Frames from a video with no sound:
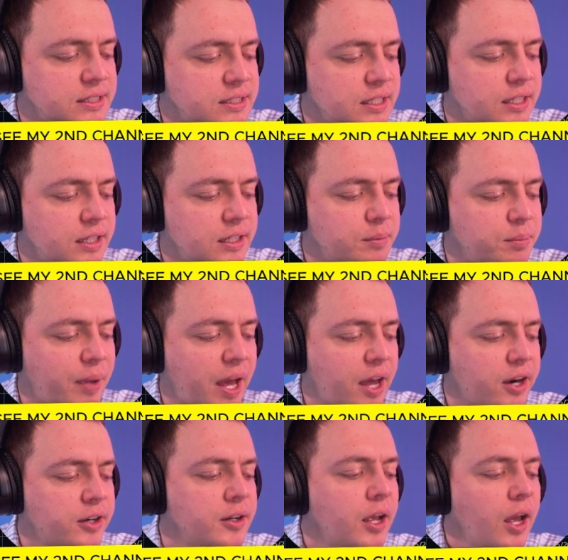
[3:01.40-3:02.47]
C to D
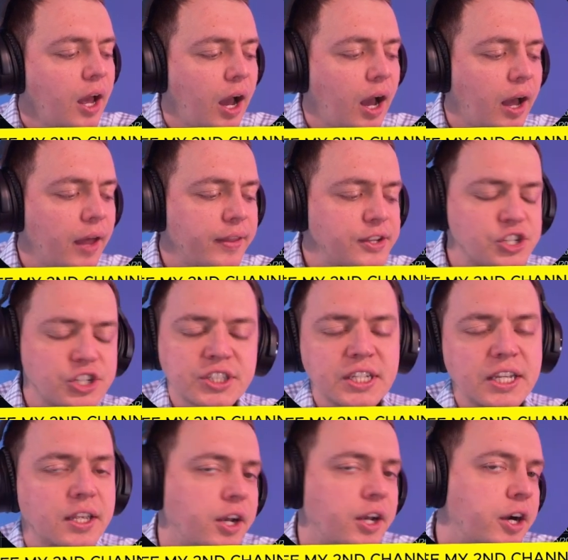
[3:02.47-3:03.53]
pattern that you're
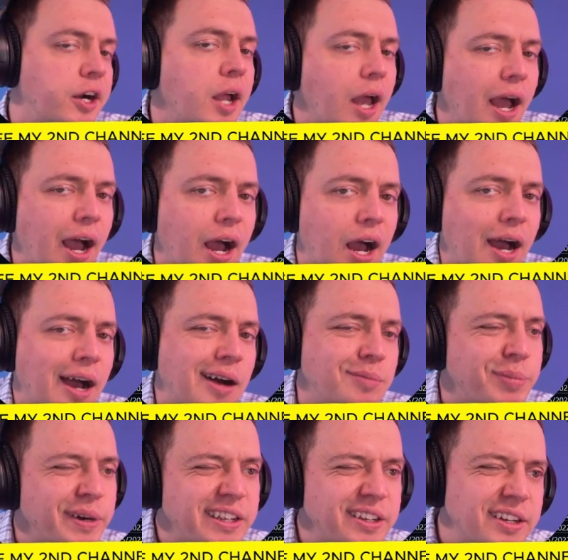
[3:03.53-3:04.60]
seeing here.
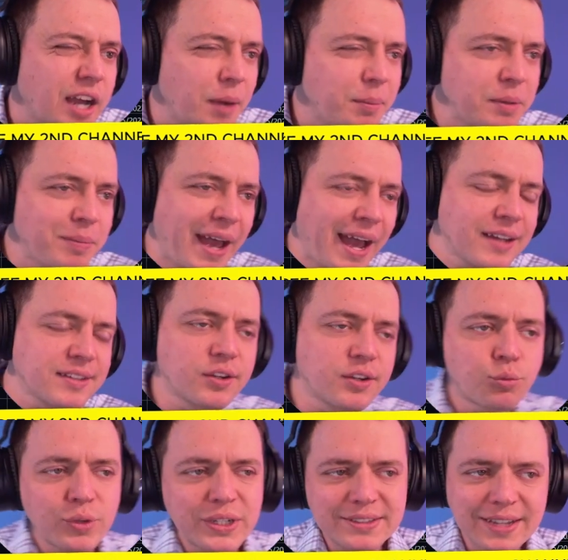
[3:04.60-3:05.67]
But coming back to
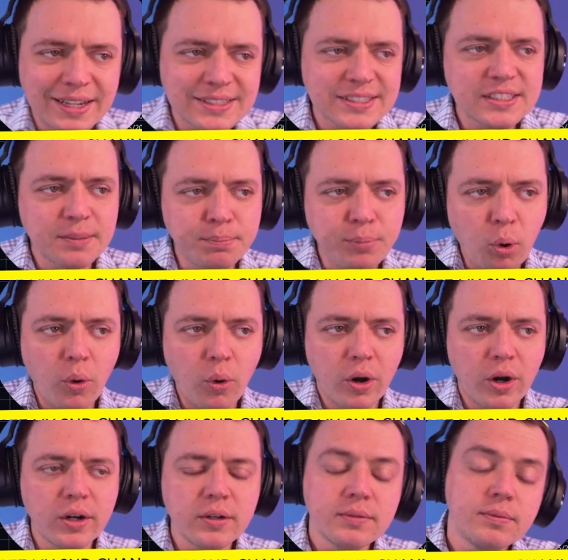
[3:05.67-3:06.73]
retest
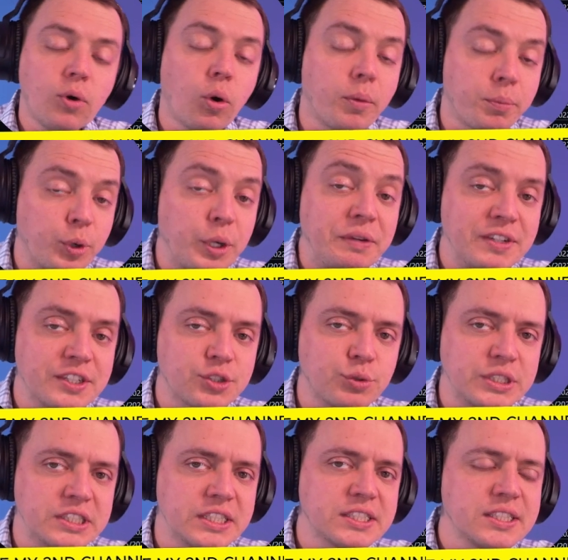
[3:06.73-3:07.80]
support or previous
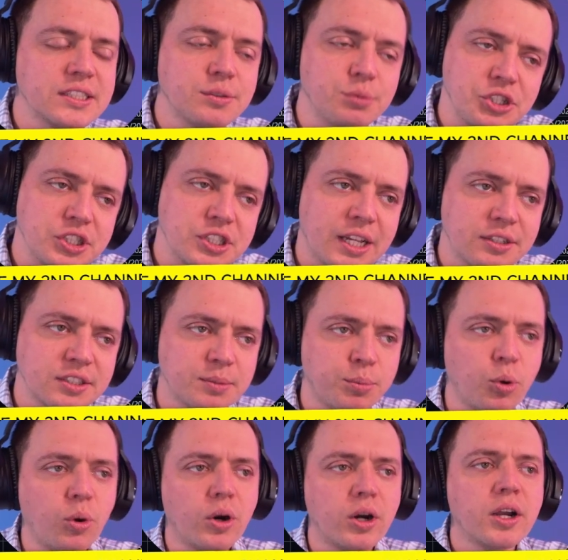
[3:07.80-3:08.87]
resistance, which is now
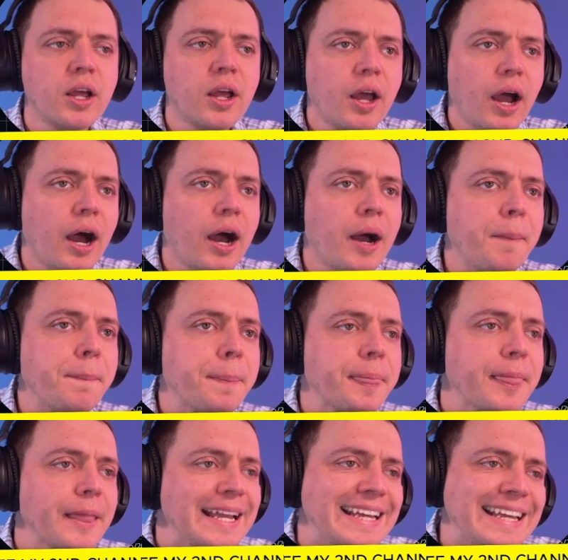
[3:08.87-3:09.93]
support,
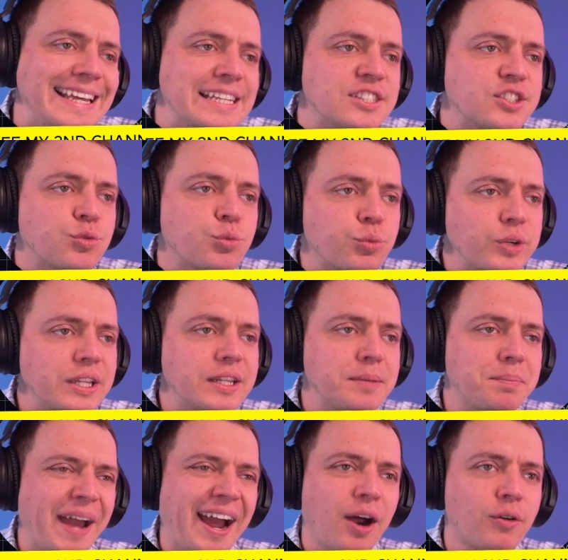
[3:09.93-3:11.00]
is really
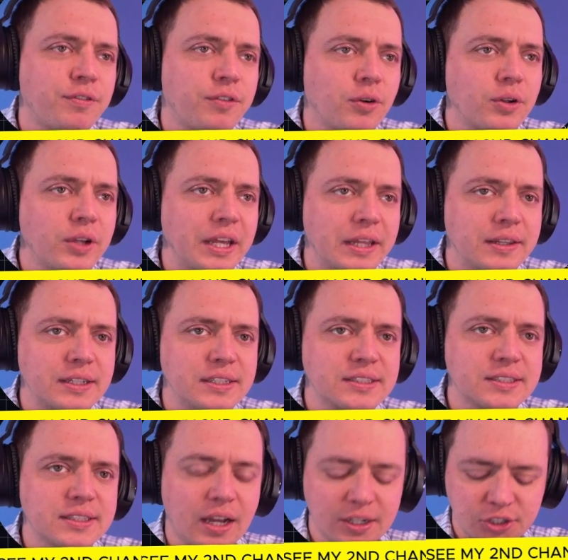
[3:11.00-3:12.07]
powerful in these
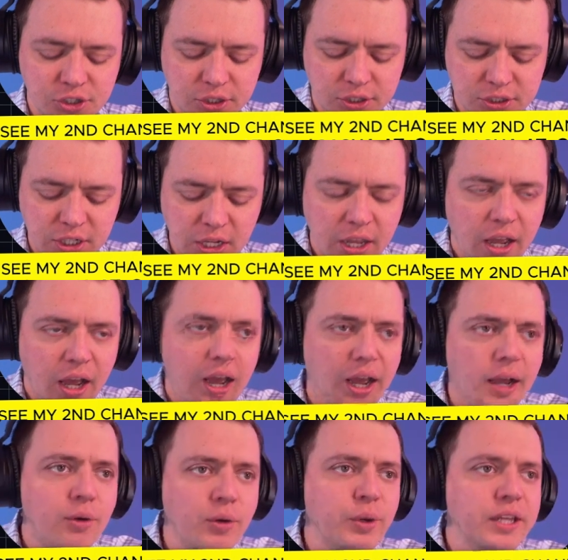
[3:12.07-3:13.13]
stock charts.
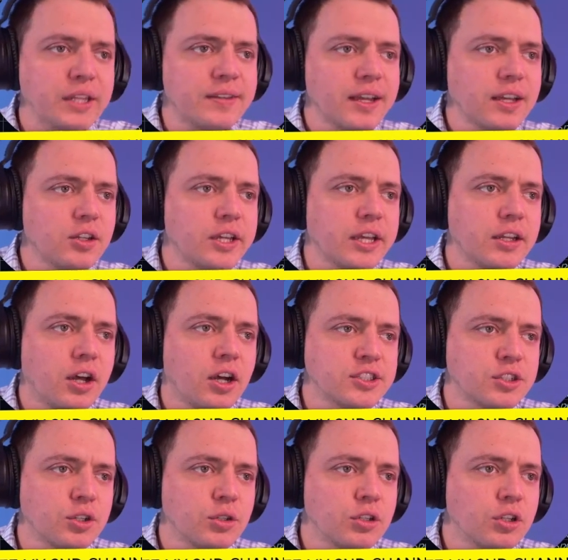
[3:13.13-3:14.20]
We can take a look at
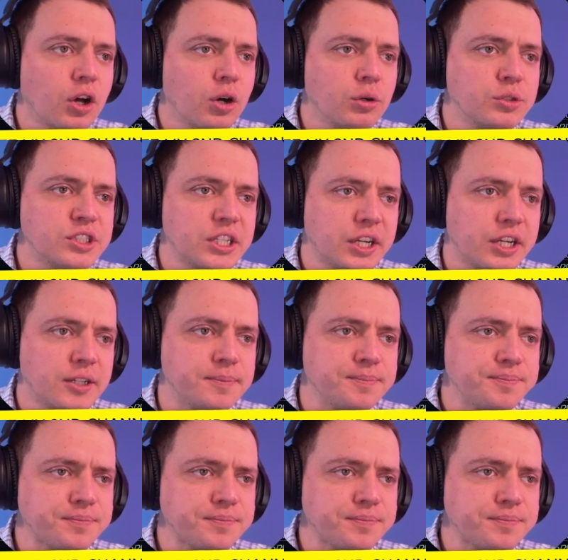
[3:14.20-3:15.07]
also lows here.